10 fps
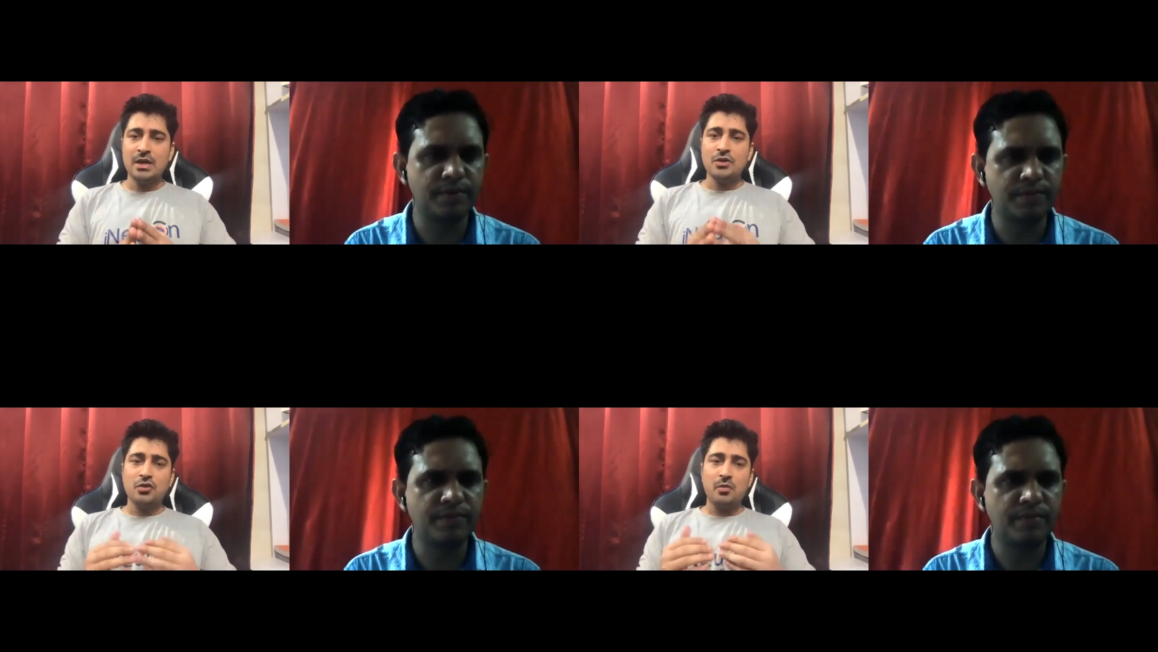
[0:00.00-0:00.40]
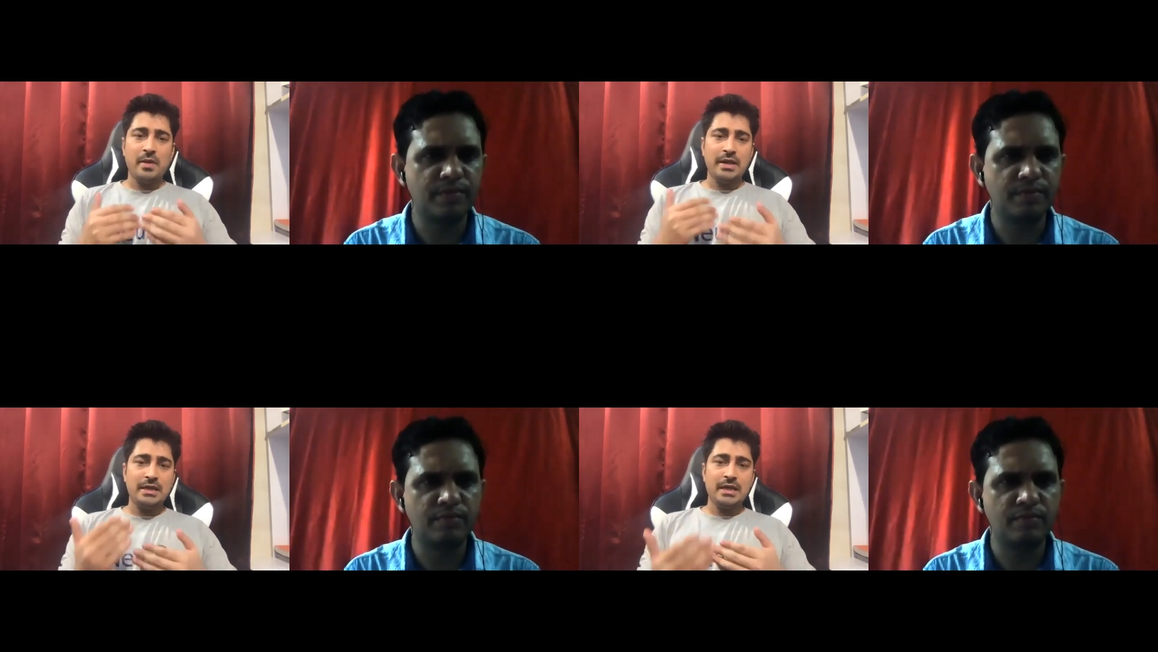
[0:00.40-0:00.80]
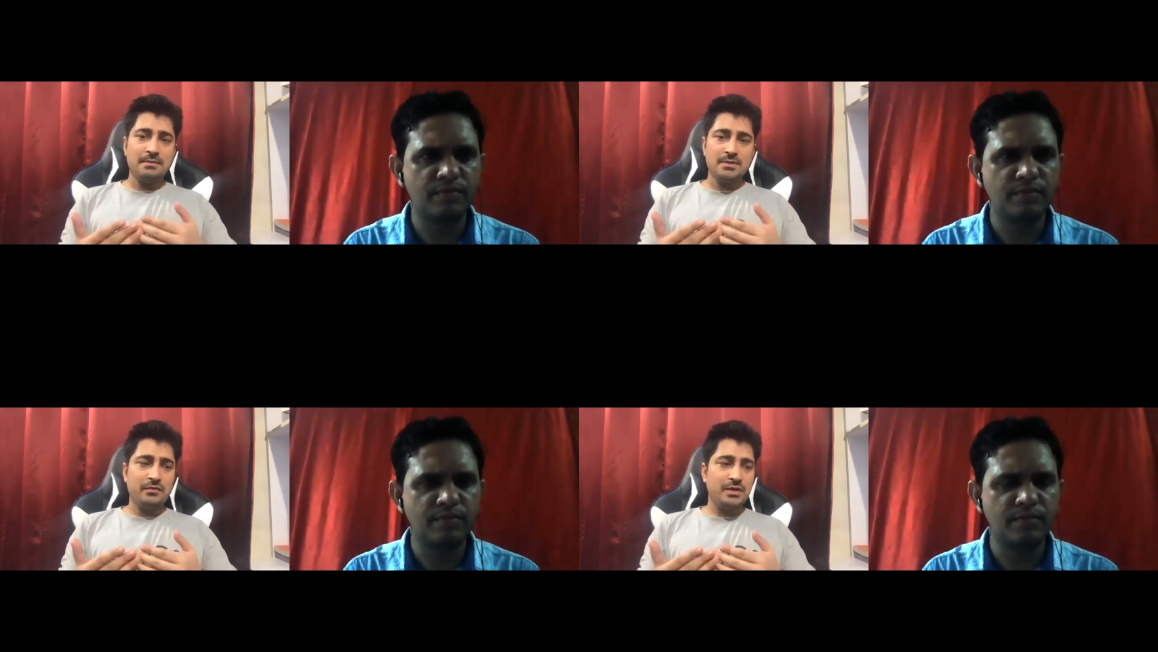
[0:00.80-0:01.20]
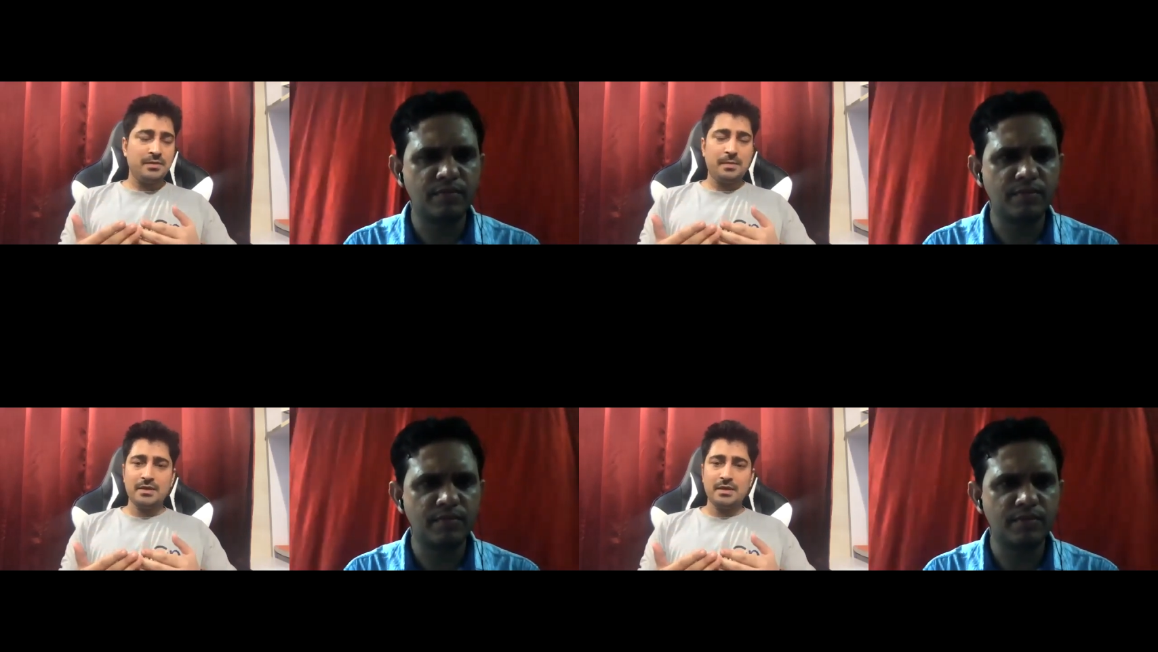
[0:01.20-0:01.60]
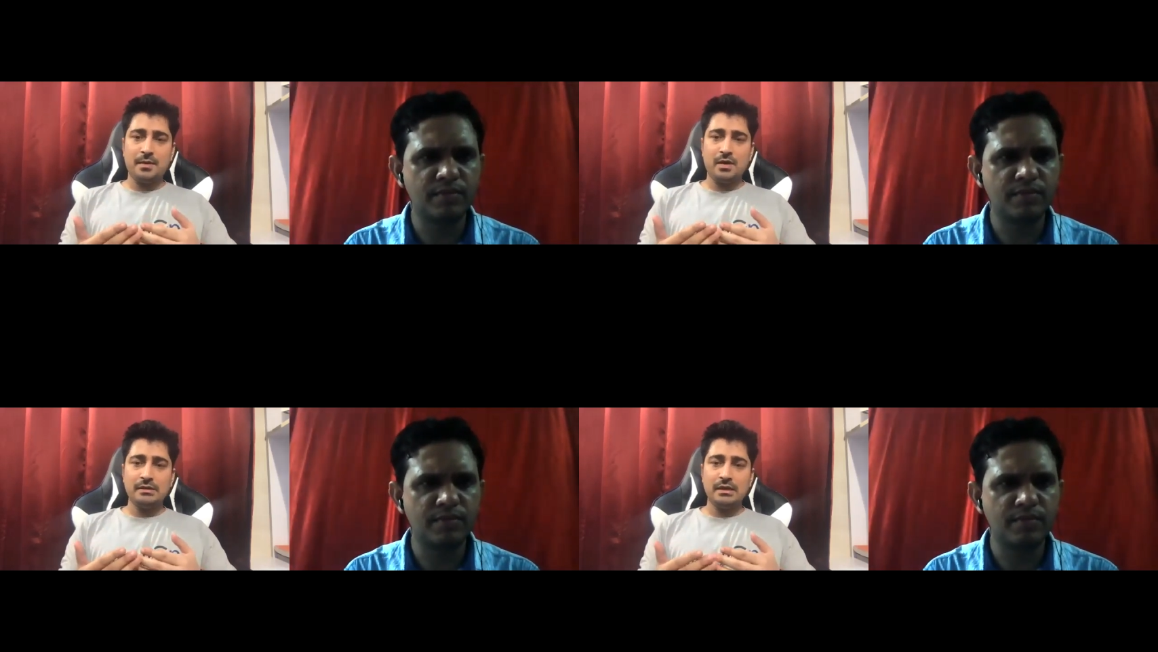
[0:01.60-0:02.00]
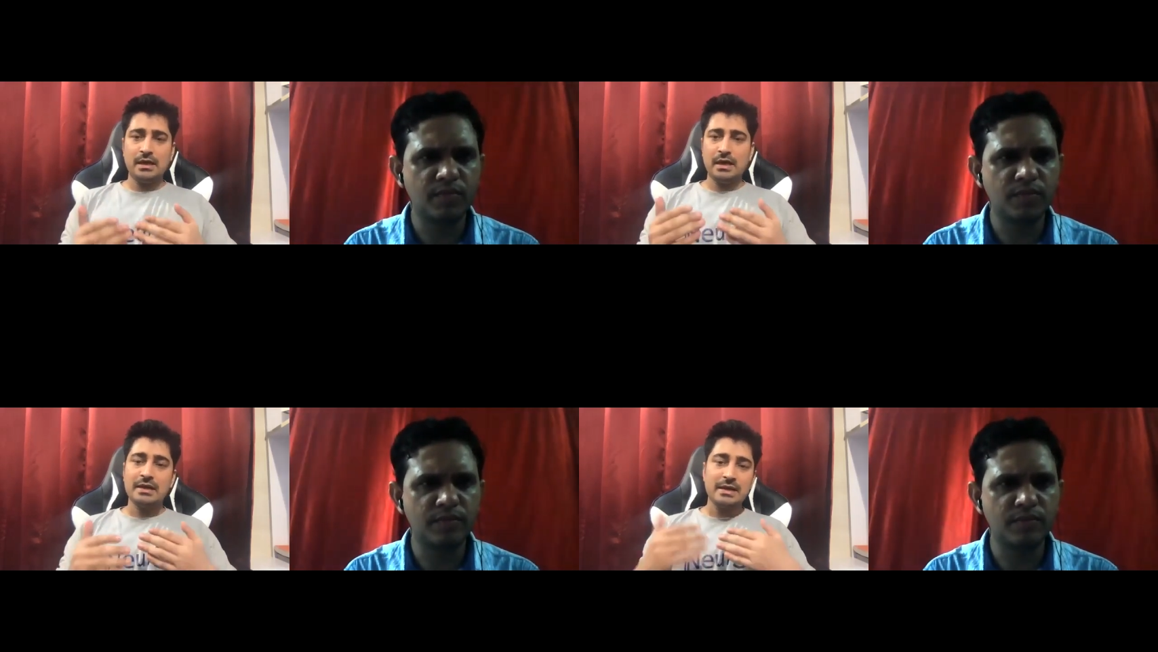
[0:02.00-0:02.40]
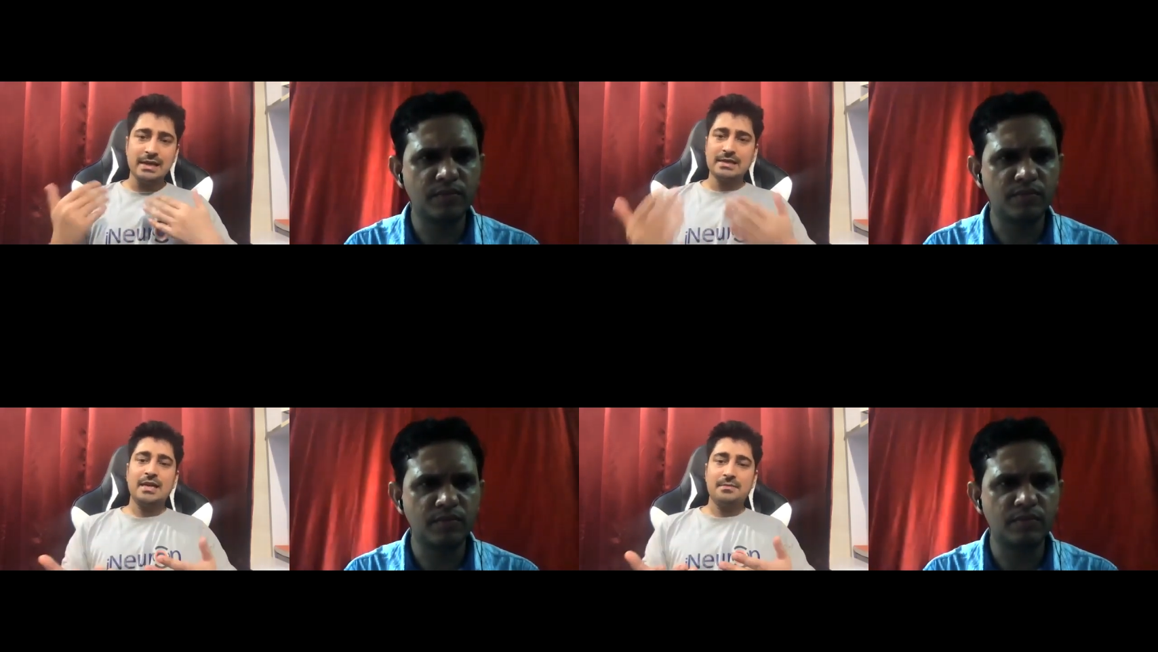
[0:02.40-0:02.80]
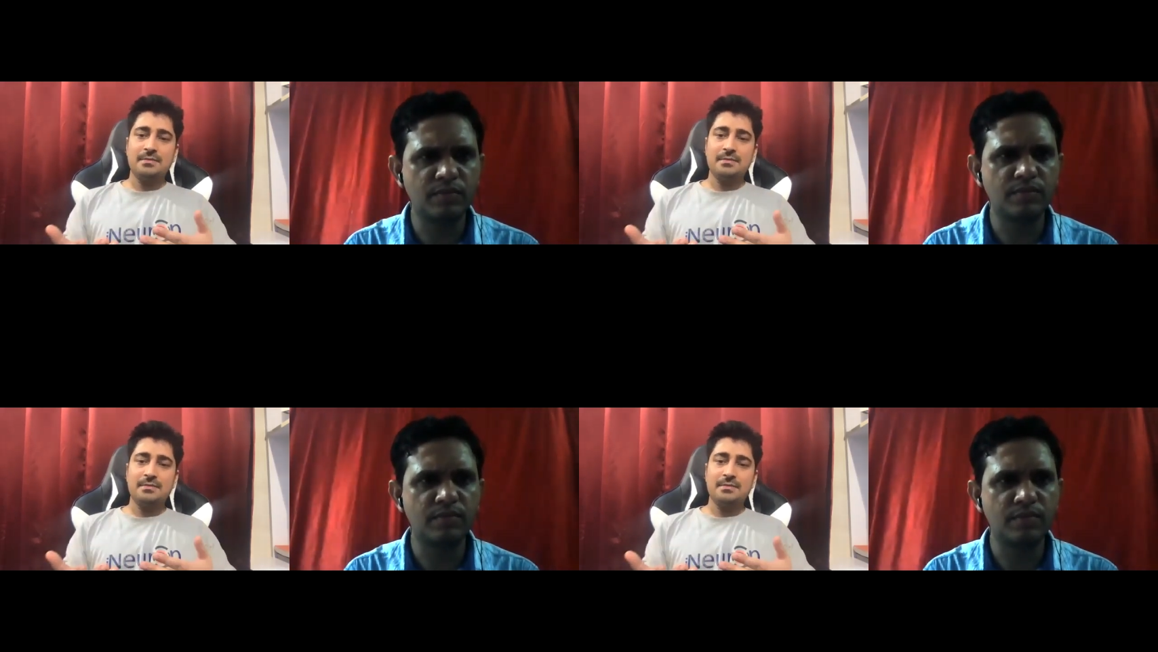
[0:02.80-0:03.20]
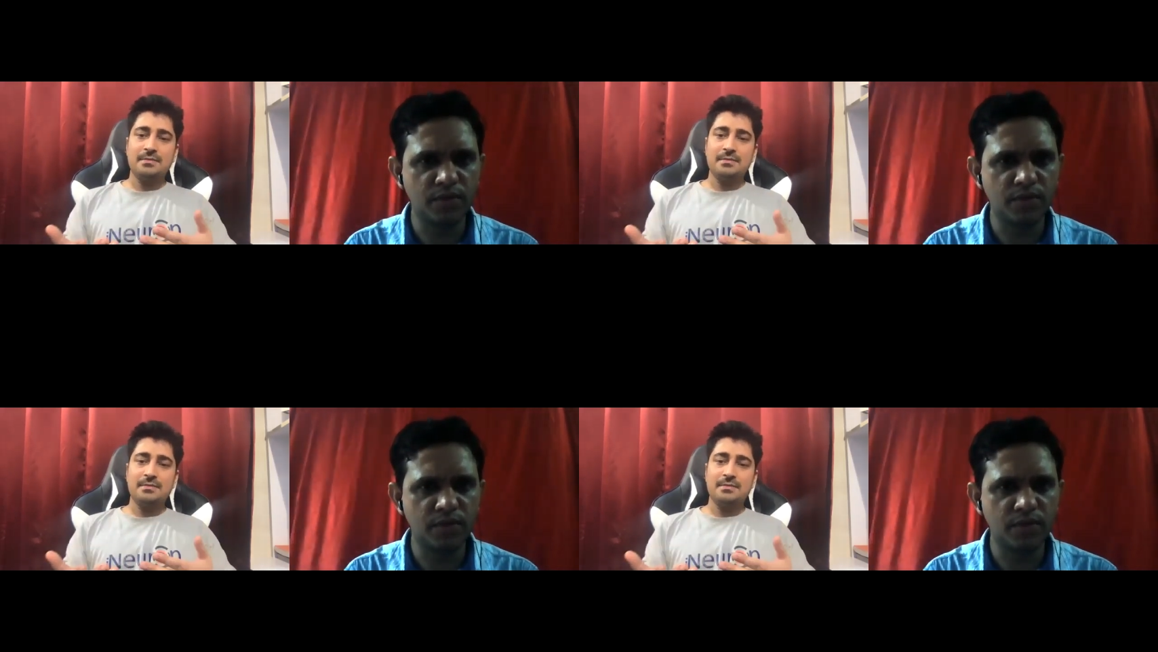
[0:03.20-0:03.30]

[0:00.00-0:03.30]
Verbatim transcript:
Speaker 1: So many times we depend upon the real-time data set.